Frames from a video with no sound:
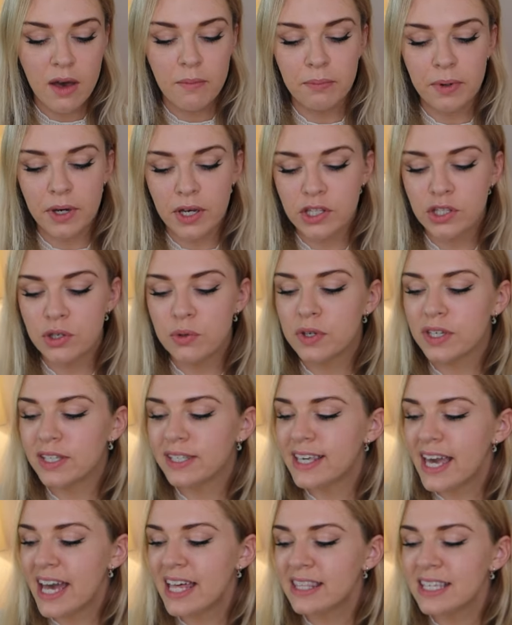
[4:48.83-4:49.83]
But you
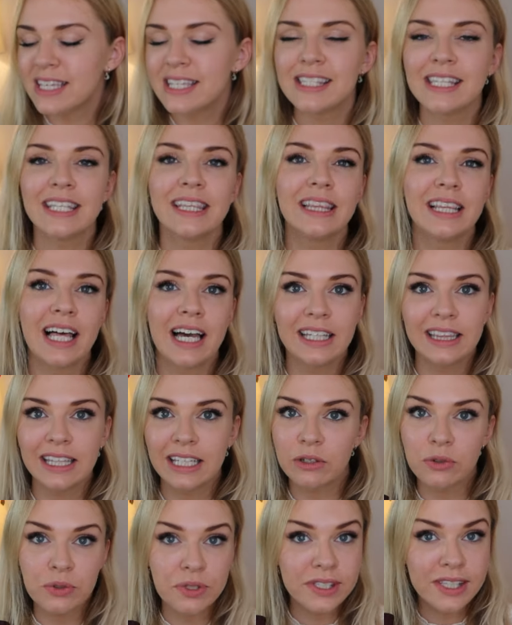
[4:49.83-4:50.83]
can get these in like
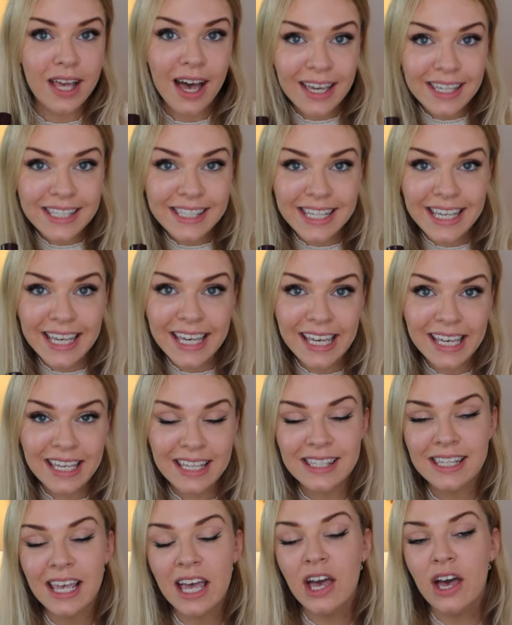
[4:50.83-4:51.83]
little
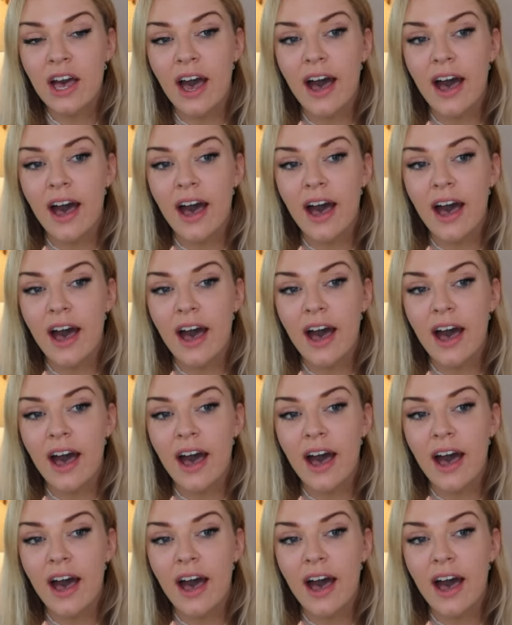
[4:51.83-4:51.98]
sizes,